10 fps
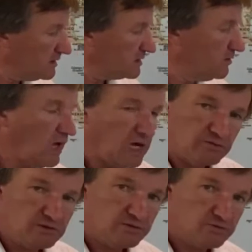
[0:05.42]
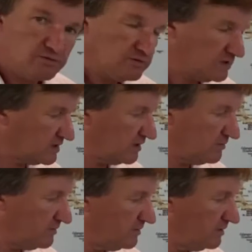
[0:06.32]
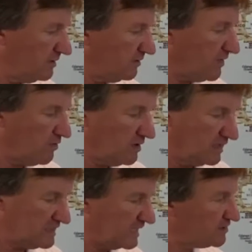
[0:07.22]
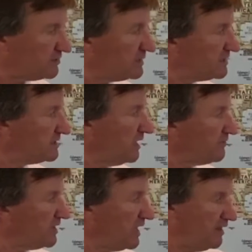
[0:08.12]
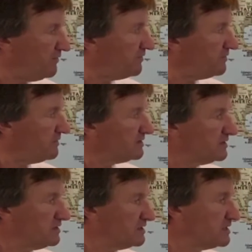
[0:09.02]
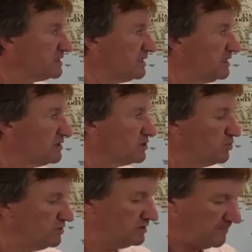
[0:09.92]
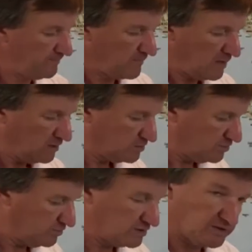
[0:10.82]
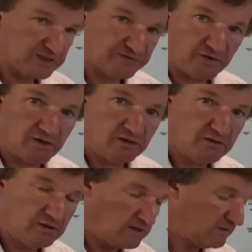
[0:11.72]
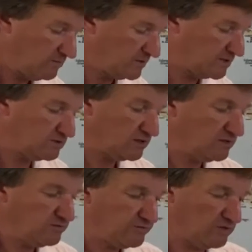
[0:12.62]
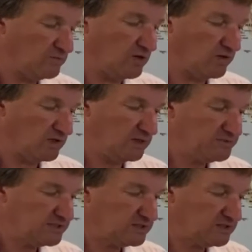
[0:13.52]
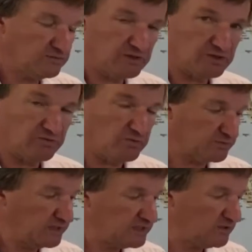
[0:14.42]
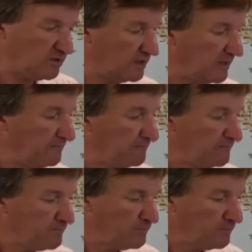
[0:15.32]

So now to some of our accessories that we have. This is a tool to transfer material from our cups in which it was mixed earlier